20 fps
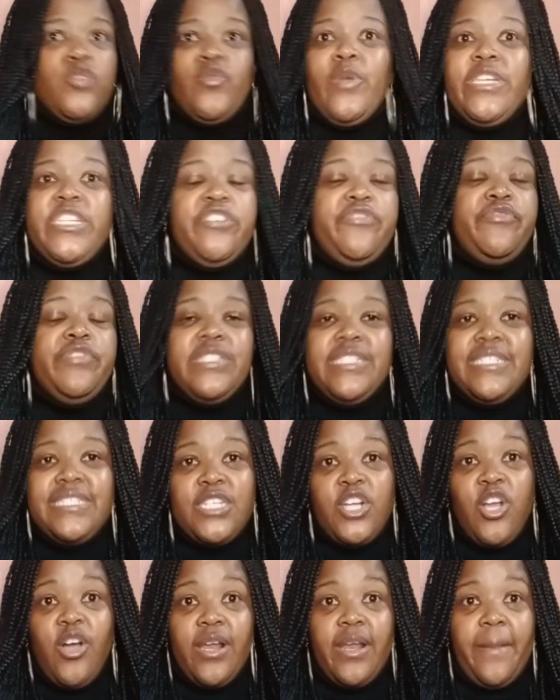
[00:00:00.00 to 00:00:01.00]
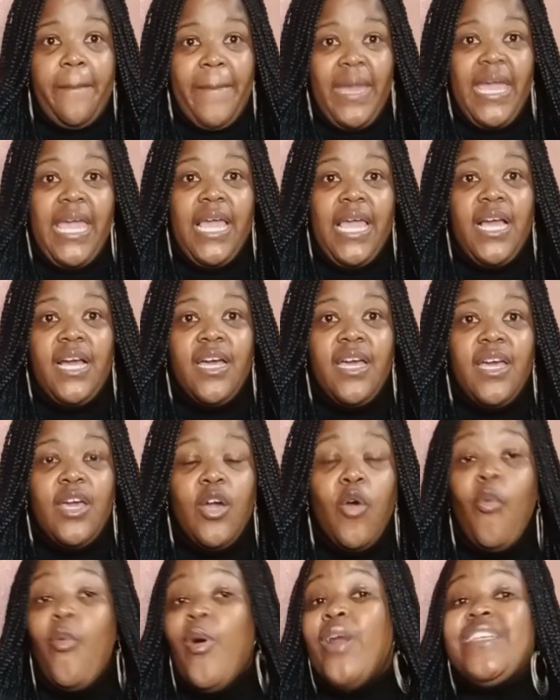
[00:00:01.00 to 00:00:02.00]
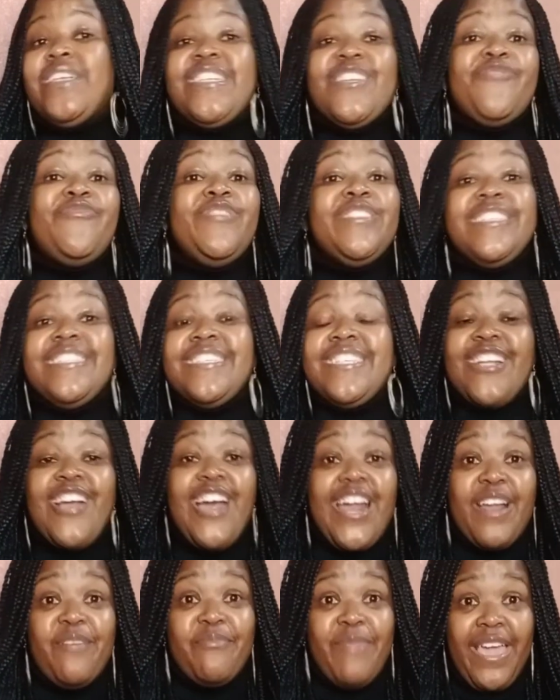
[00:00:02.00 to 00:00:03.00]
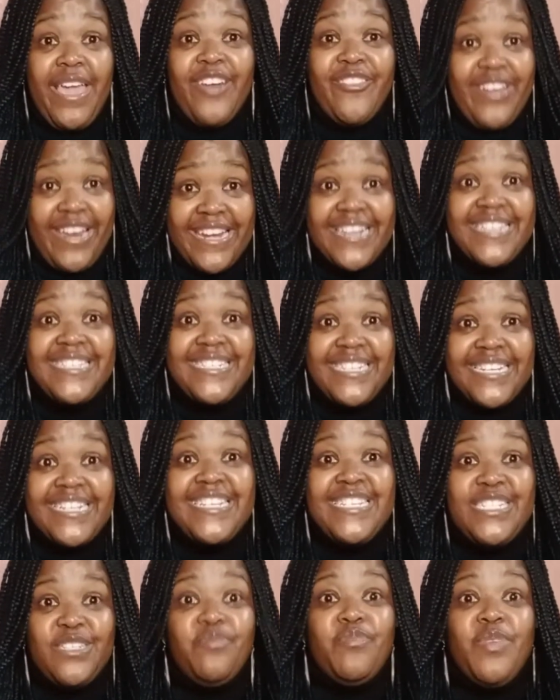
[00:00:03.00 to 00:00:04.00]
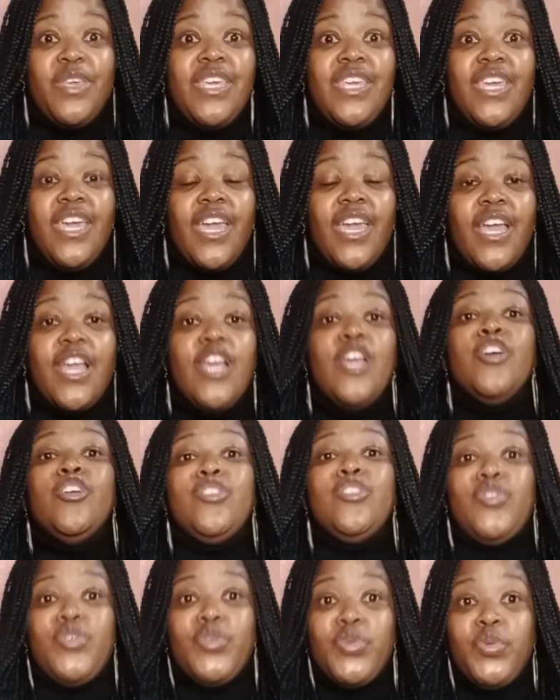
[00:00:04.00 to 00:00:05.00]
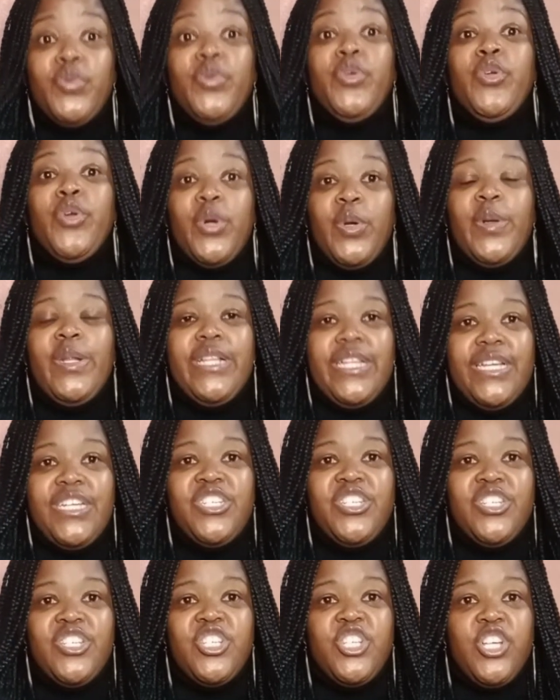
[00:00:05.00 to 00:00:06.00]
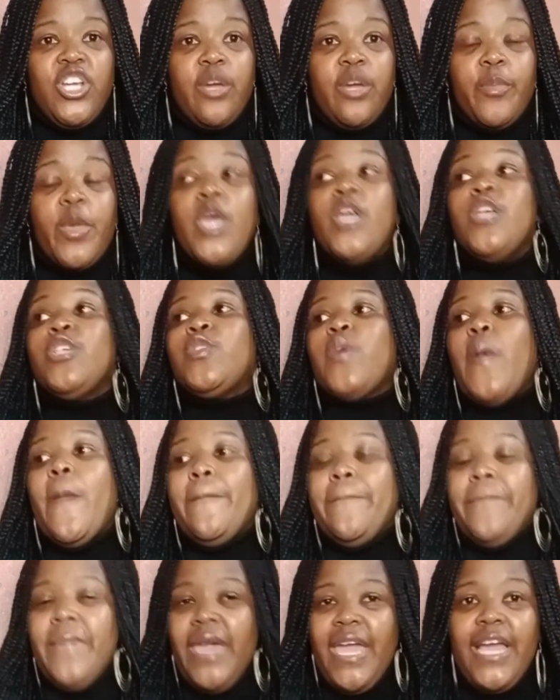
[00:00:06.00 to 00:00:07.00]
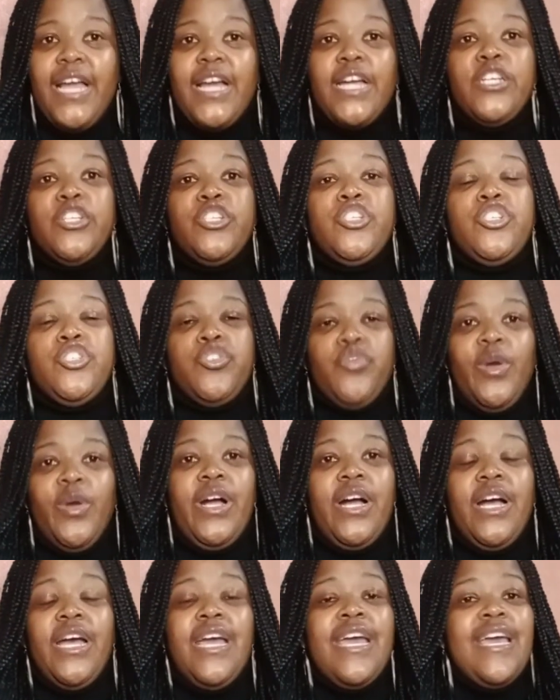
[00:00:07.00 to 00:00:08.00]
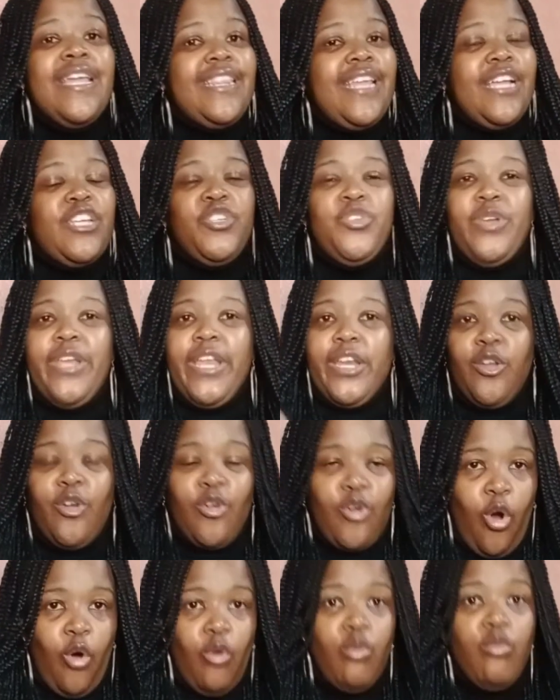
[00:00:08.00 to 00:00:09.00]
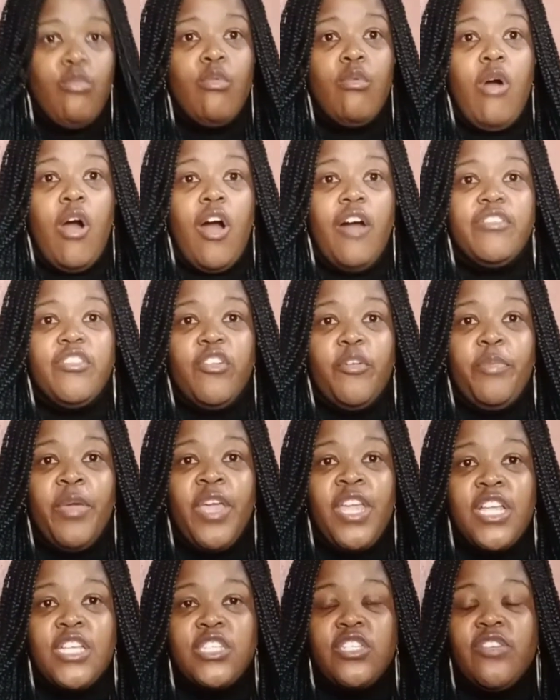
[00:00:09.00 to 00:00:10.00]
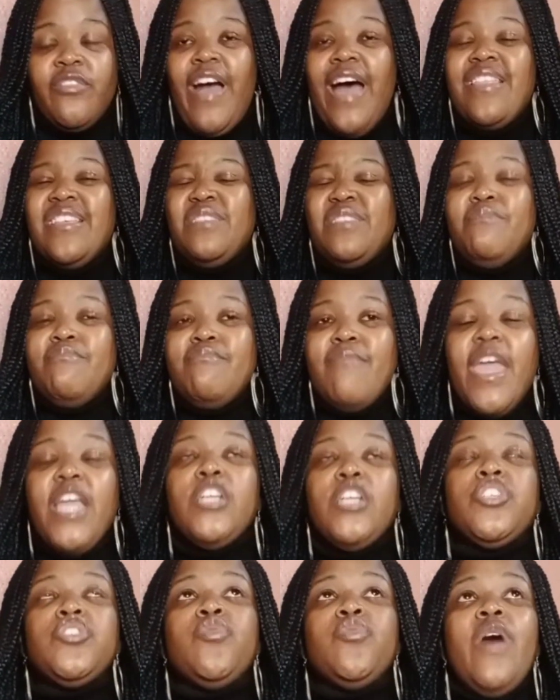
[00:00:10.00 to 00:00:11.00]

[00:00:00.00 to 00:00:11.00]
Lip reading: Because what difference is it gonna make? What difference is it gonna make, realistically speaking, to your relationship? So make sure that you let go of the opinions of others.